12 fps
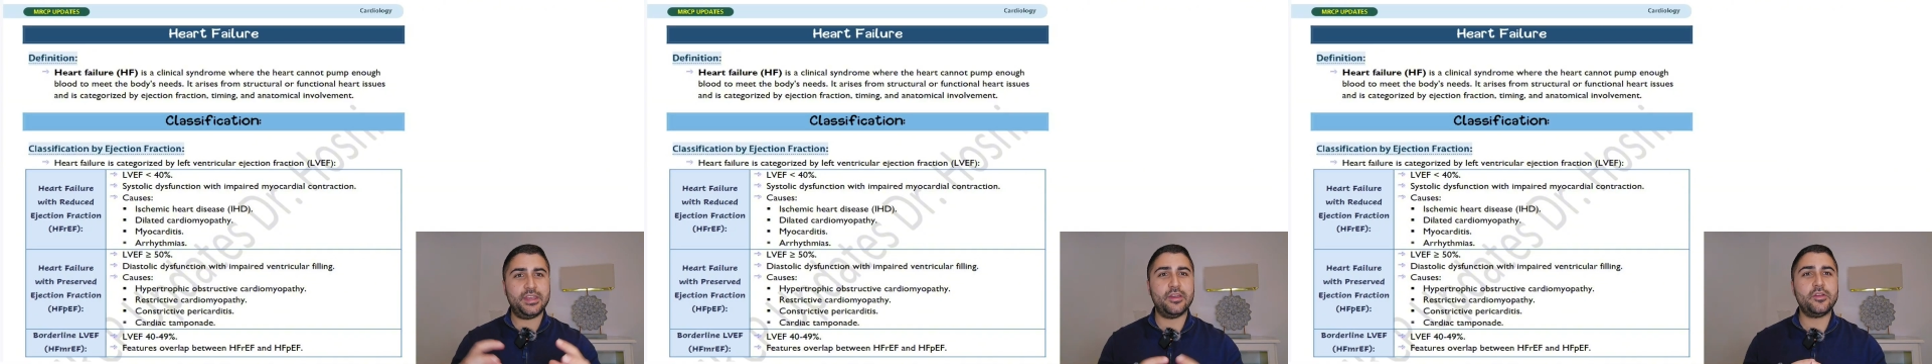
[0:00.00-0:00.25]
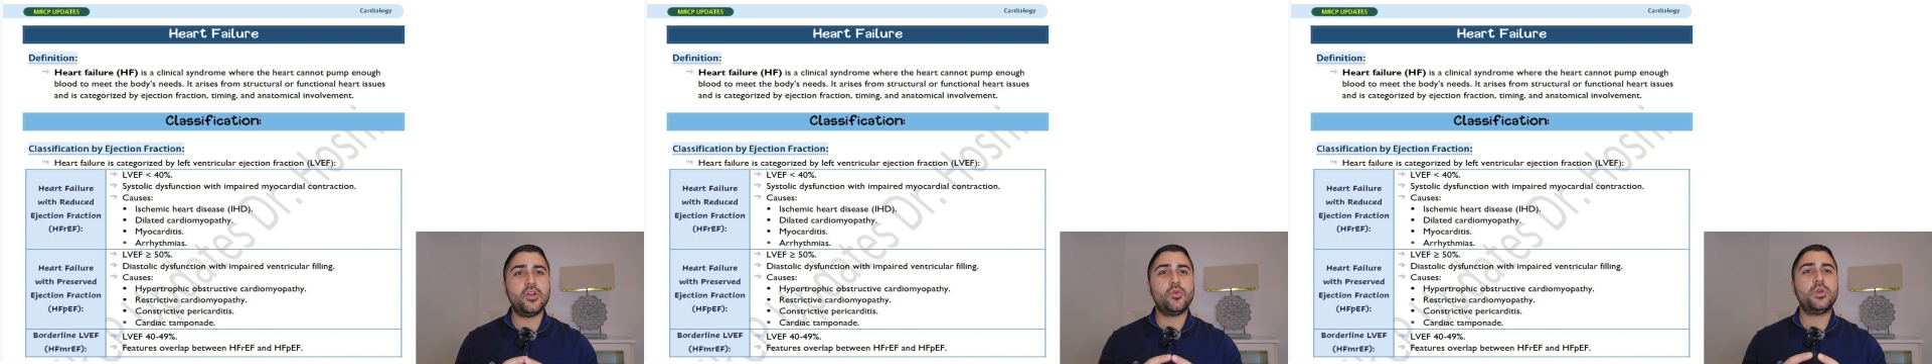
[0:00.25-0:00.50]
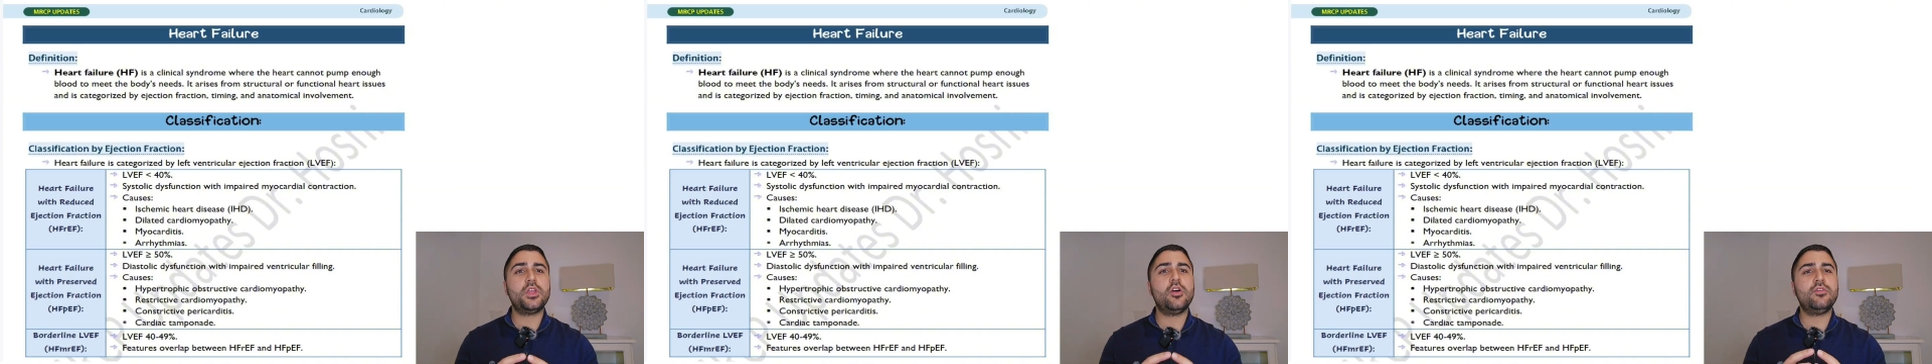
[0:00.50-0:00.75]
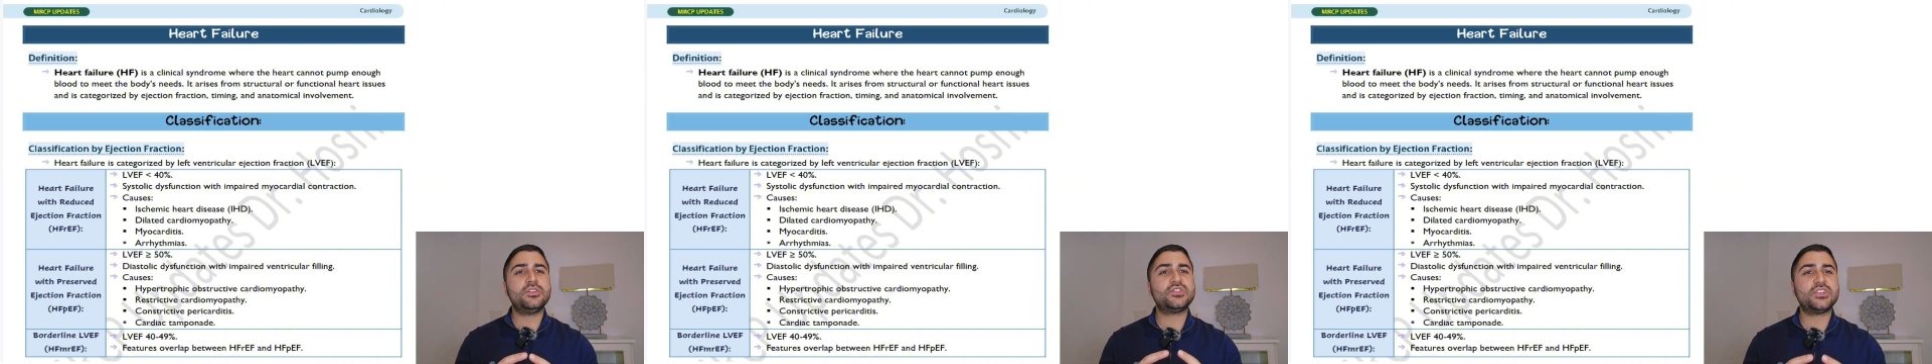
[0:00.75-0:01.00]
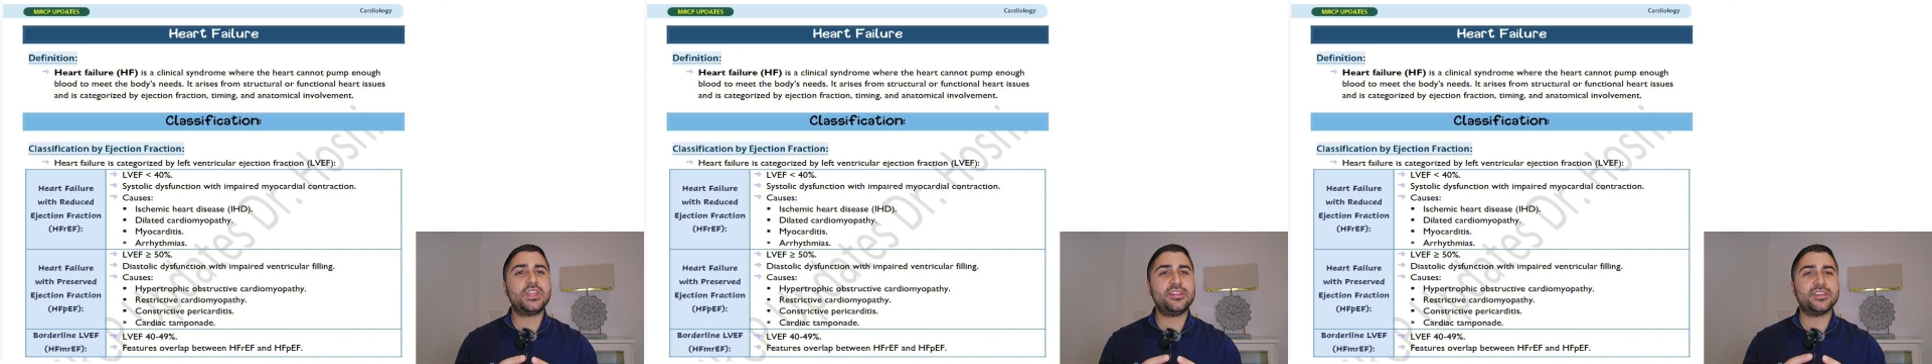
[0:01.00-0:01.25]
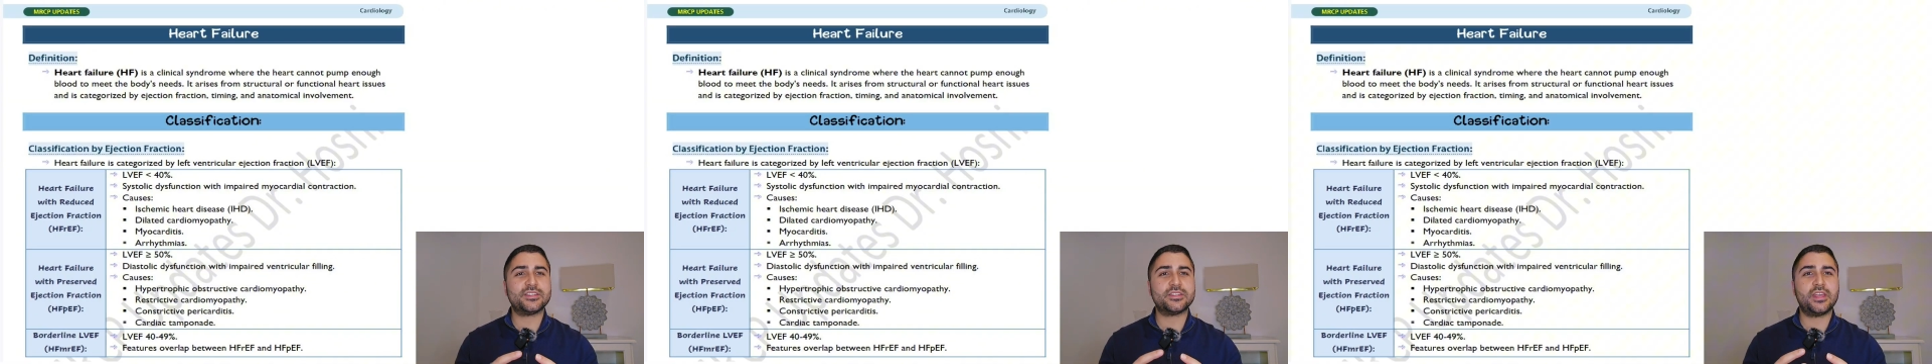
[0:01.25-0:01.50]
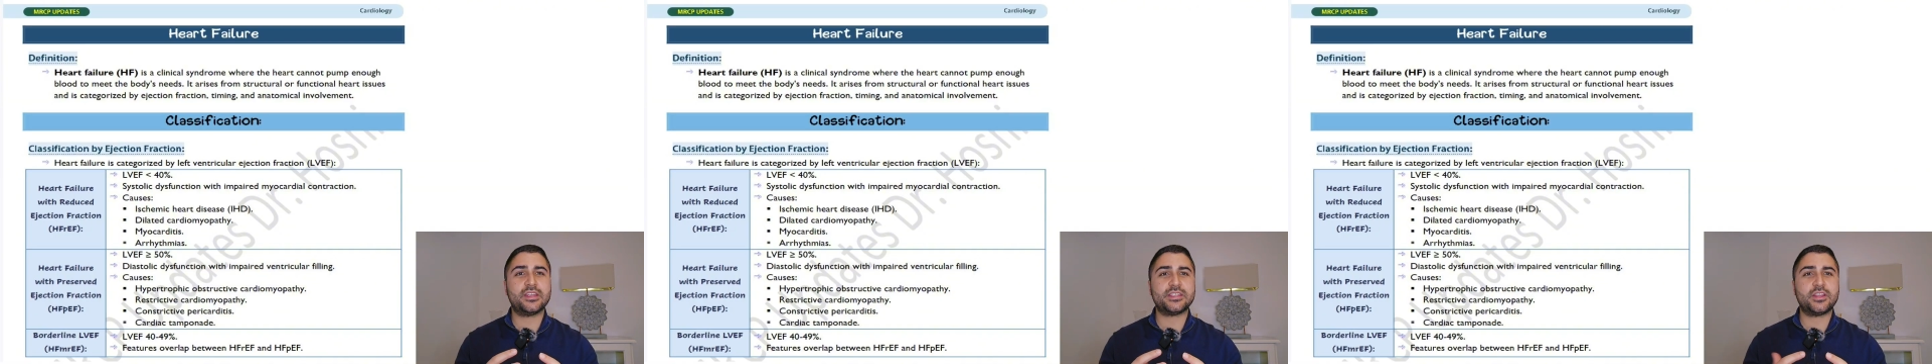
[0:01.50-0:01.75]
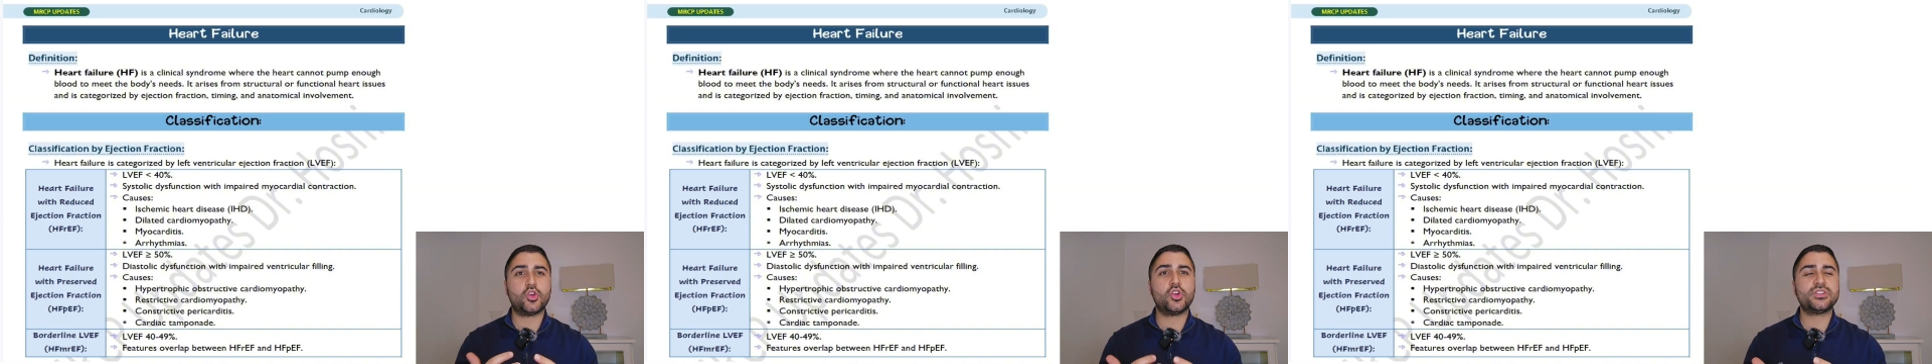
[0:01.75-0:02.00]
Now, we often see this as
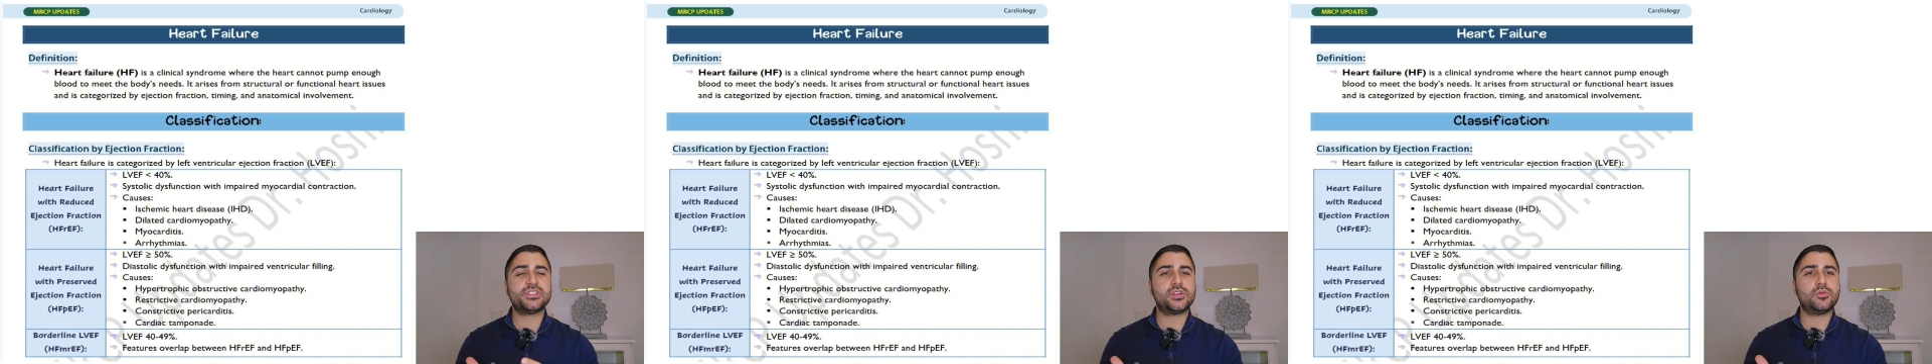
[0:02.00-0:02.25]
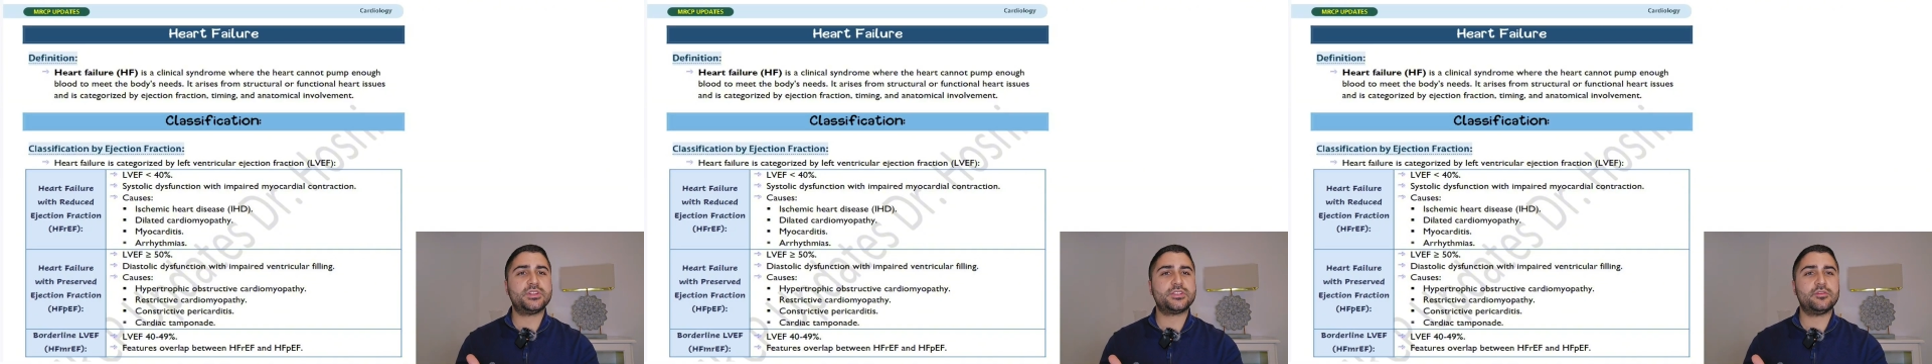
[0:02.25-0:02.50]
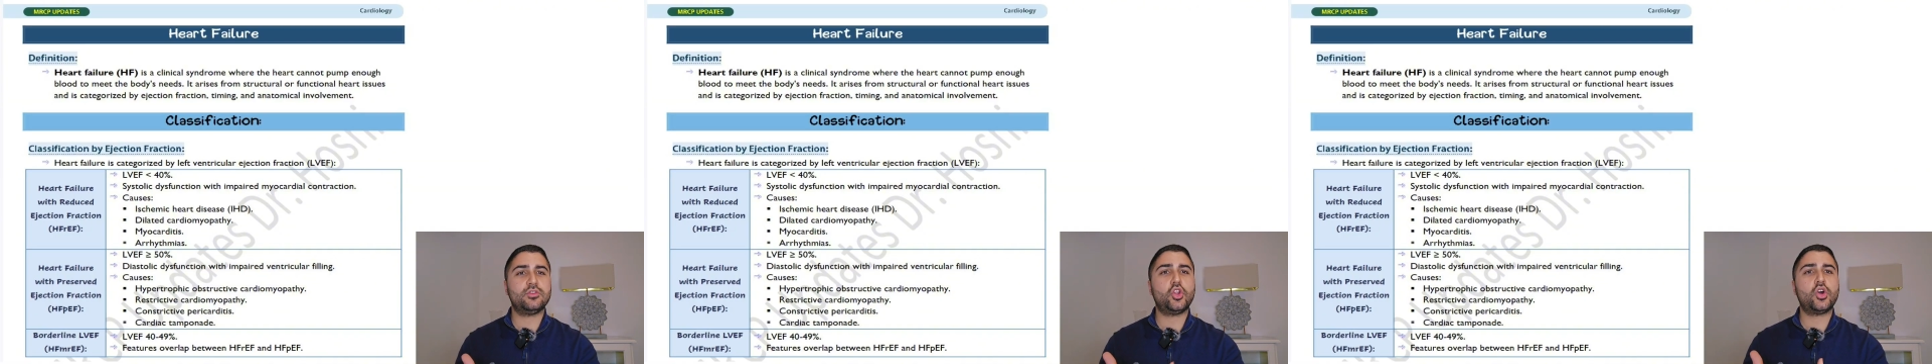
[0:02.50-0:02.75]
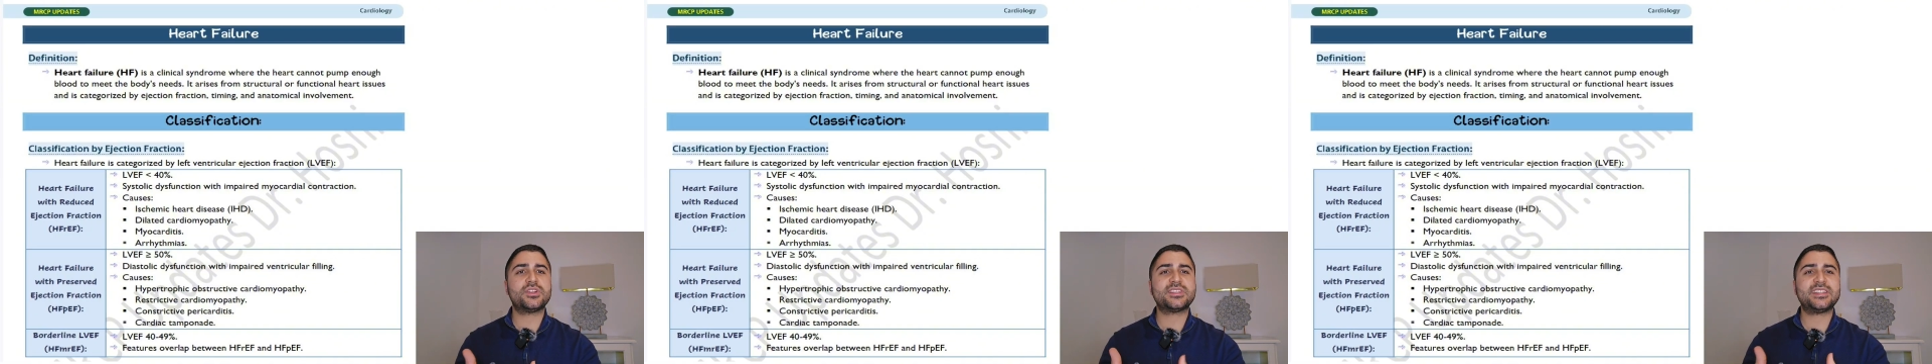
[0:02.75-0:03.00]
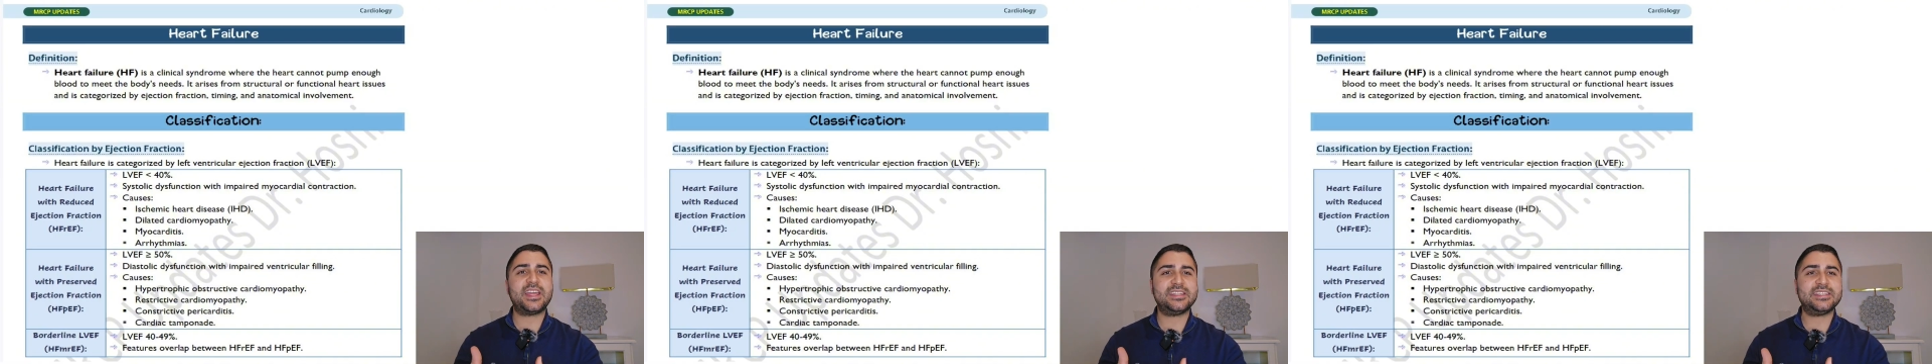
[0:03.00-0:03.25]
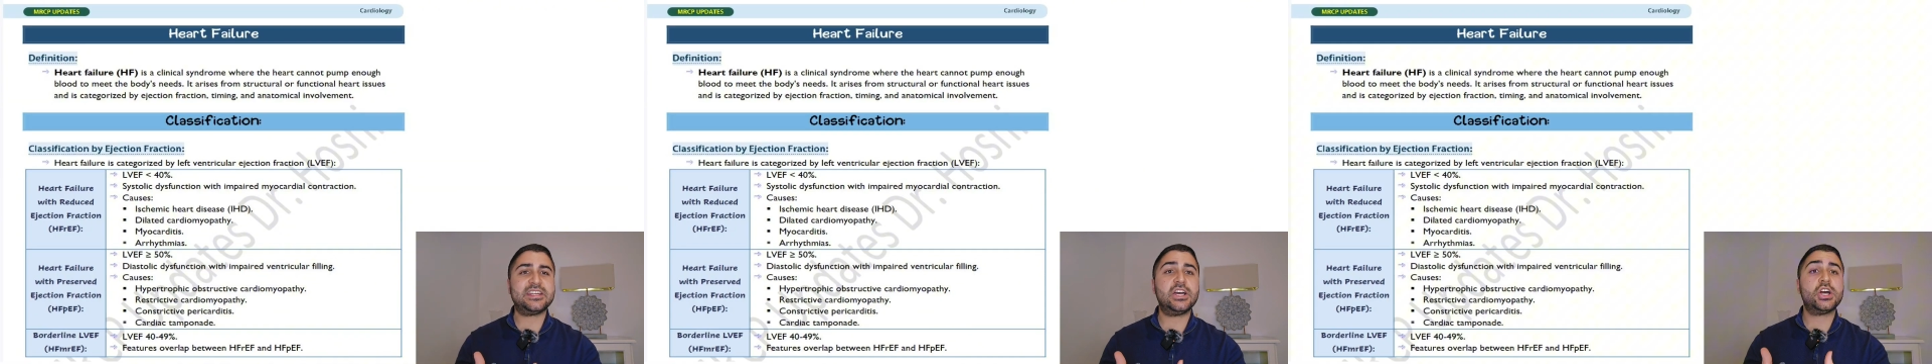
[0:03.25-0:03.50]
a consequence of long-standing